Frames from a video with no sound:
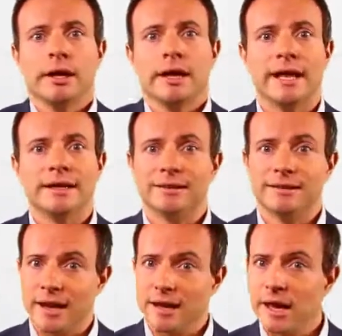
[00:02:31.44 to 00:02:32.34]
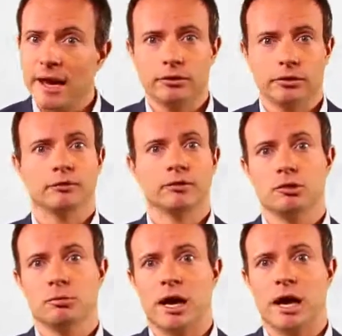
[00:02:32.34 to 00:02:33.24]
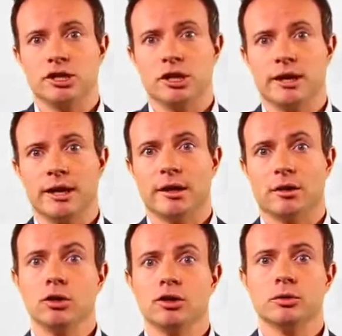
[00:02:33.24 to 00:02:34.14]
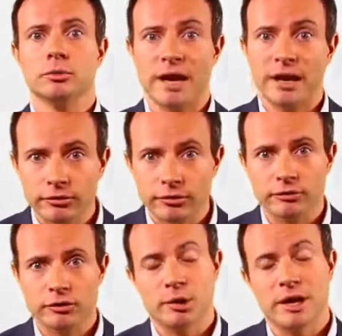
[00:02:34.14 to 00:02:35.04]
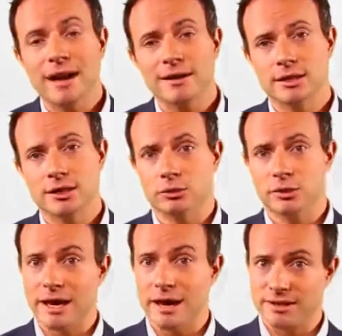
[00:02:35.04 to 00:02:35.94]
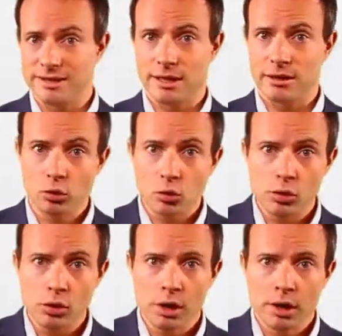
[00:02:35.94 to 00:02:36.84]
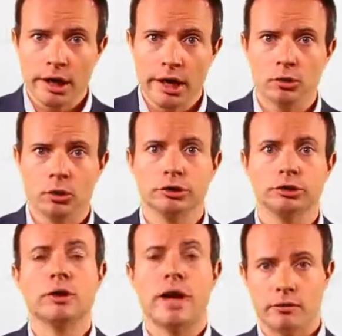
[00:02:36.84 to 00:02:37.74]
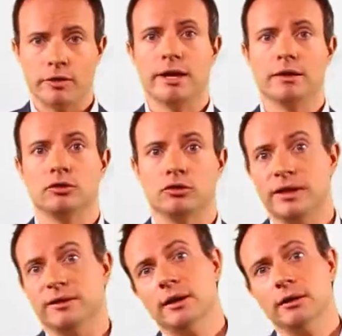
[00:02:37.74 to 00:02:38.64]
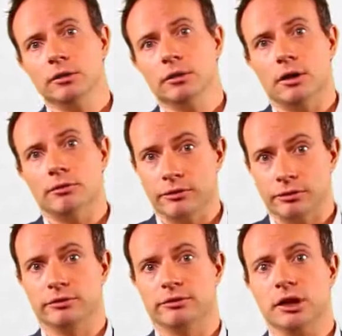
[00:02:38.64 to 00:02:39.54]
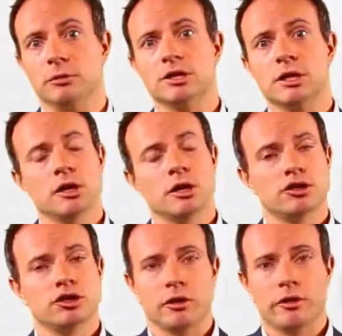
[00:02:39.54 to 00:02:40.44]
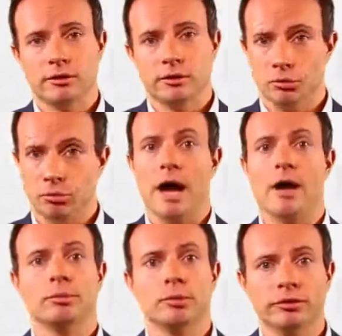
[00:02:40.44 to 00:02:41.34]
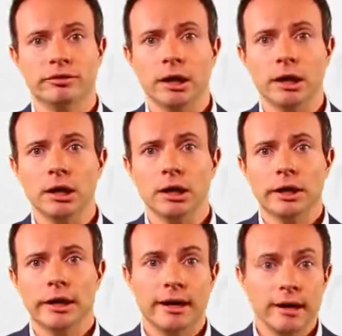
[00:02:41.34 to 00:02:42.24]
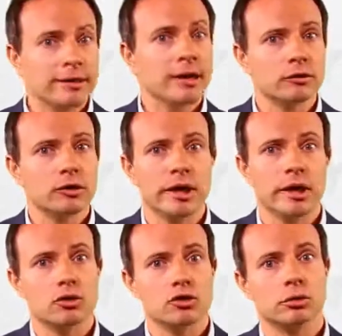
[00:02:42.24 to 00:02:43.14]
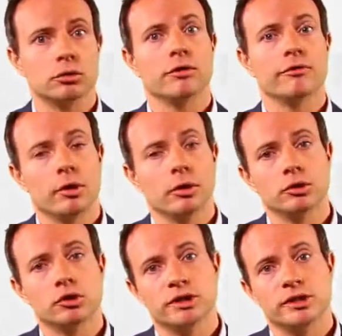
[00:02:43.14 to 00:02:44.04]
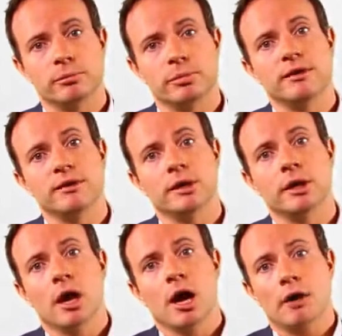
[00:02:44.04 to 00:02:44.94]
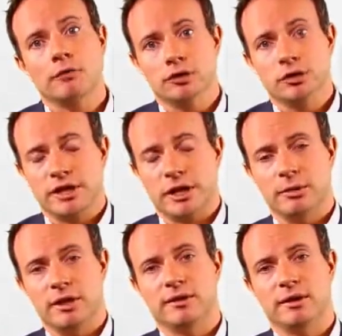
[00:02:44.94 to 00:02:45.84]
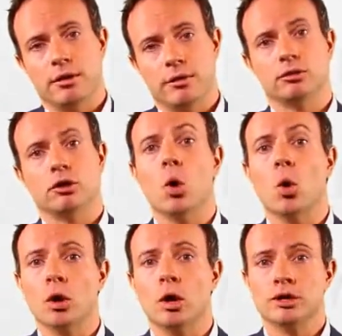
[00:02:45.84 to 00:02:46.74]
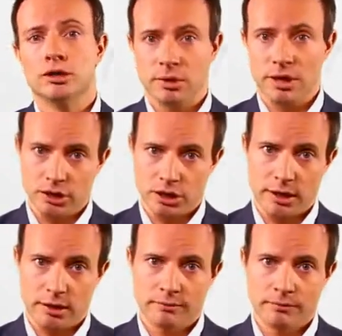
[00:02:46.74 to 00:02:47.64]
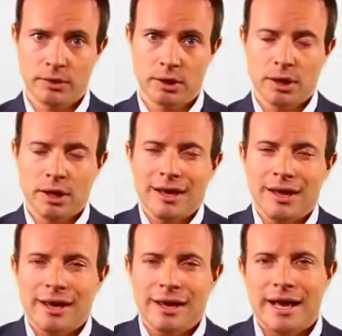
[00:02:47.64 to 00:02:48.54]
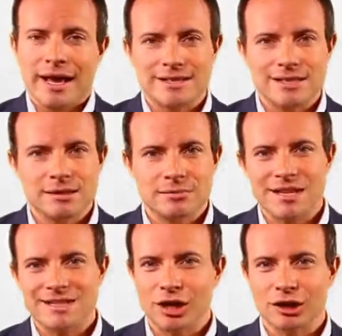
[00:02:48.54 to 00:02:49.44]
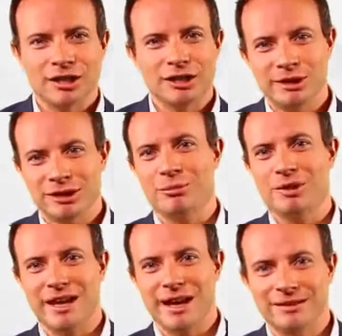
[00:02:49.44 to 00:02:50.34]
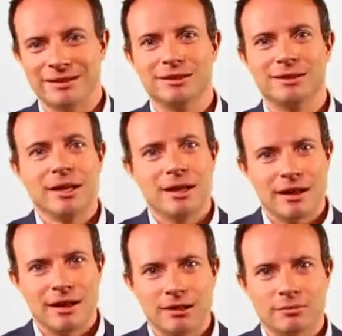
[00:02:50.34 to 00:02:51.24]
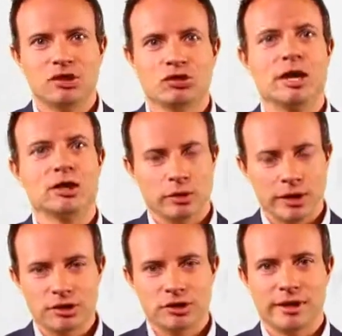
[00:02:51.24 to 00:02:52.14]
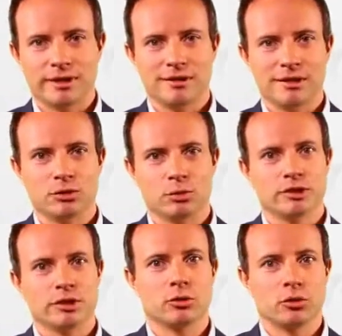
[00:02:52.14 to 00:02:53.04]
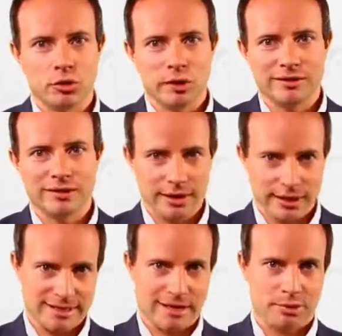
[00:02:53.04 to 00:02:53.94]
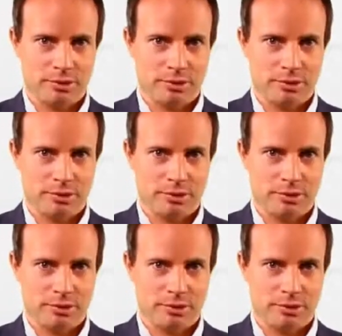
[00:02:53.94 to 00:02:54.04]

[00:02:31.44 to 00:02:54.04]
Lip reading: and that any actor of the supply chain can then also benefit from an access to the FSA tool in order to aggregate the data of different farms, generate a supplier profile, and at the end of the day ensure a very good traceability of the sustainability through the whole supply chain. As these may sound a little bit complicated, let me try to illustrate this with a concrete example.